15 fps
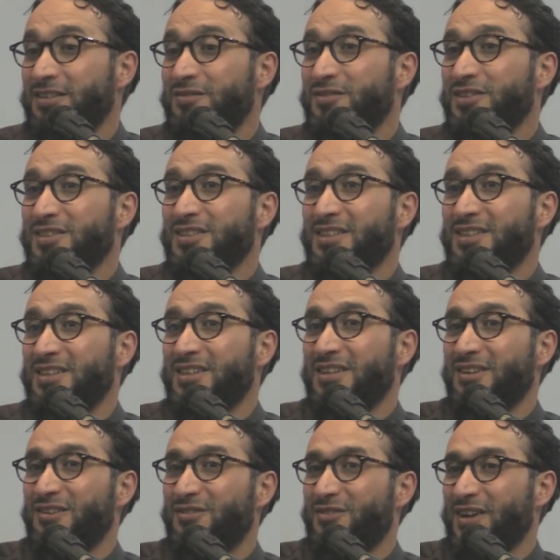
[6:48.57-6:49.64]
even
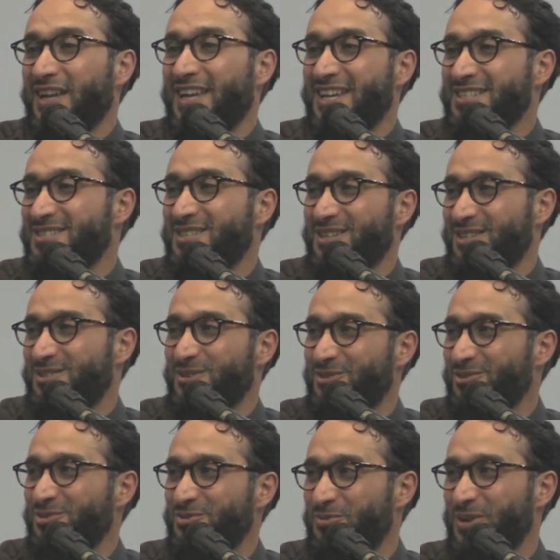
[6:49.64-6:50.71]
if against its
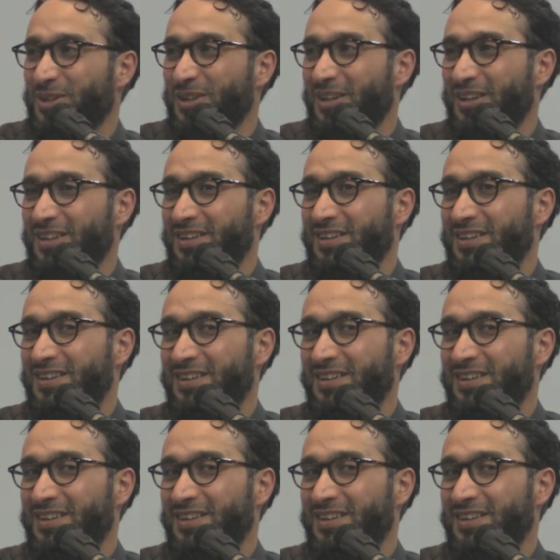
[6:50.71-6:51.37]
own will.